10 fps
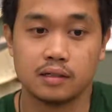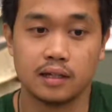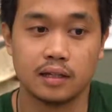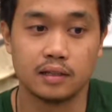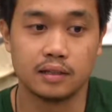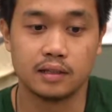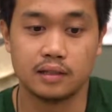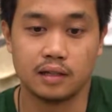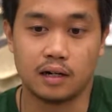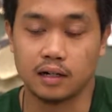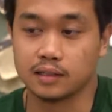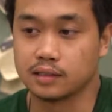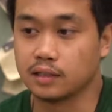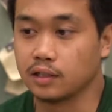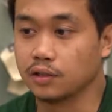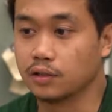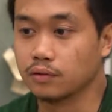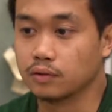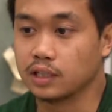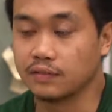And honestly, you
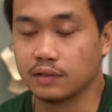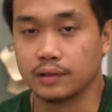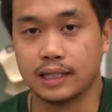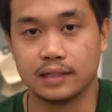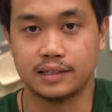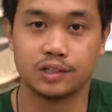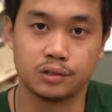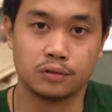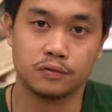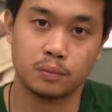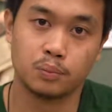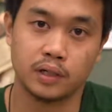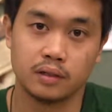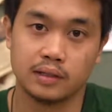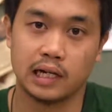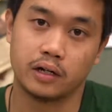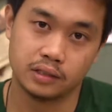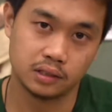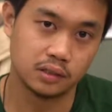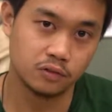know, leaving that digital footprint, that
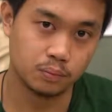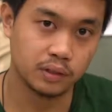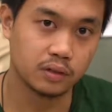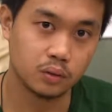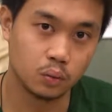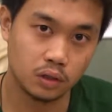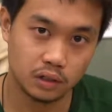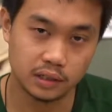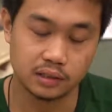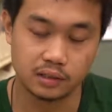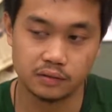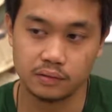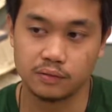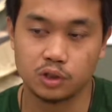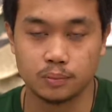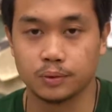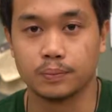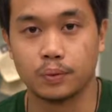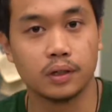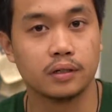artistic footprint on the world is super
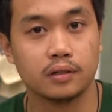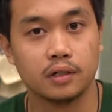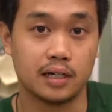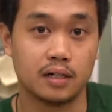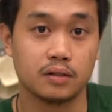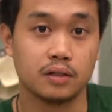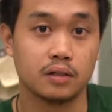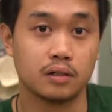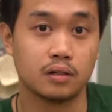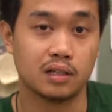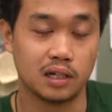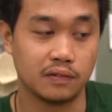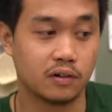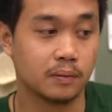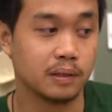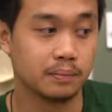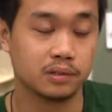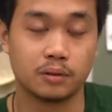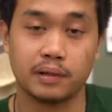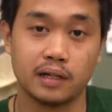important now. You know, a lot of our
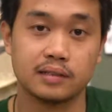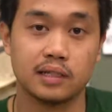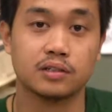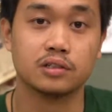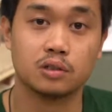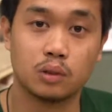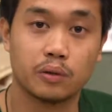peoples are paying attention to what